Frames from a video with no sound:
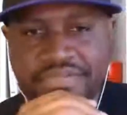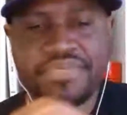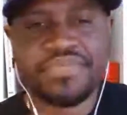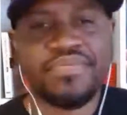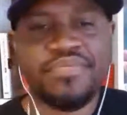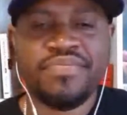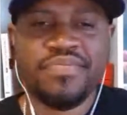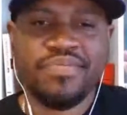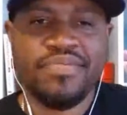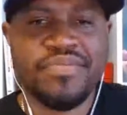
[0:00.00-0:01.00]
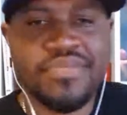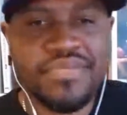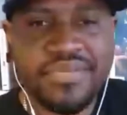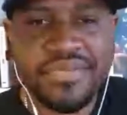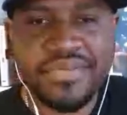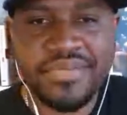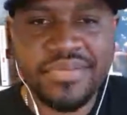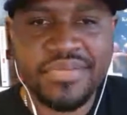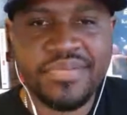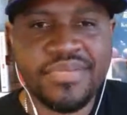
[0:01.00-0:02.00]

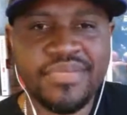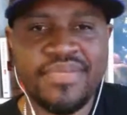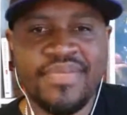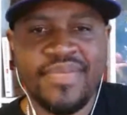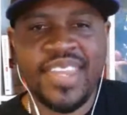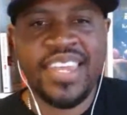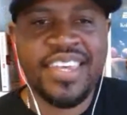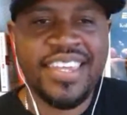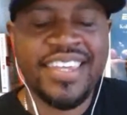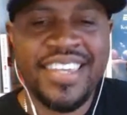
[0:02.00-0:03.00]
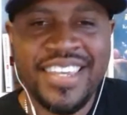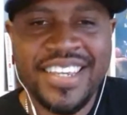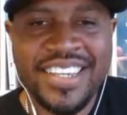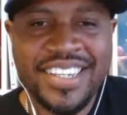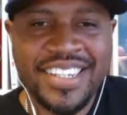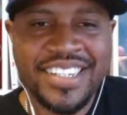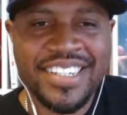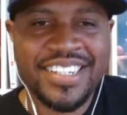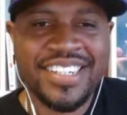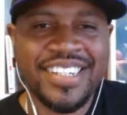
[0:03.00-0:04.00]

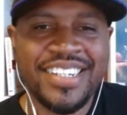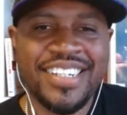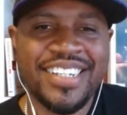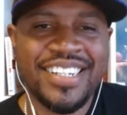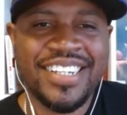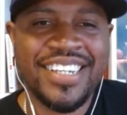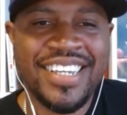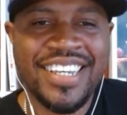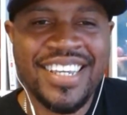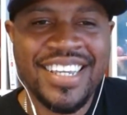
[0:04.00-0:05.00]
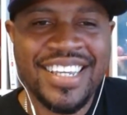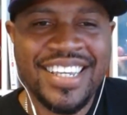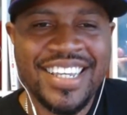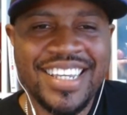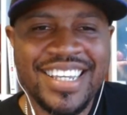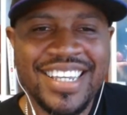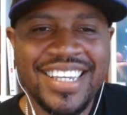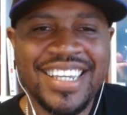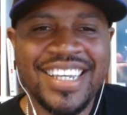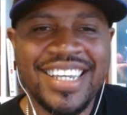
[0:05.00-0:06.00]

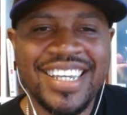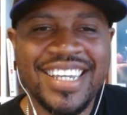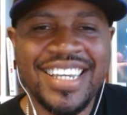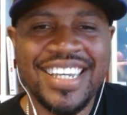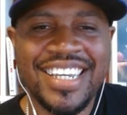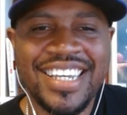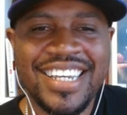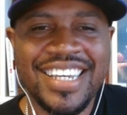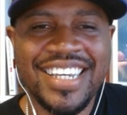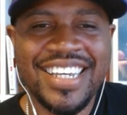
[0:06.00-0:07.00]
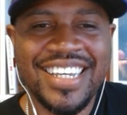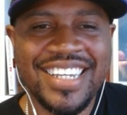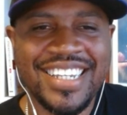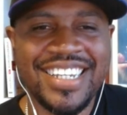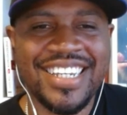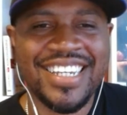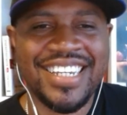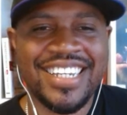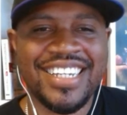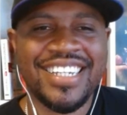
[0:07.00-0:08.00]
(silent)